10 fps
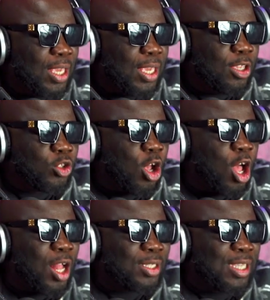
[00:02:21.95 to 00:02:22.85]
He's
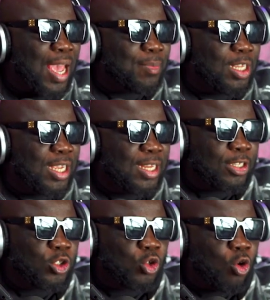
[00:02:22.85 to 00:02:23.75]
all-time
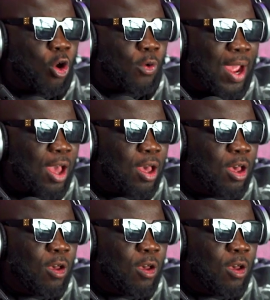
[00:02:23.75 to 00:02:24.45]
leading scorer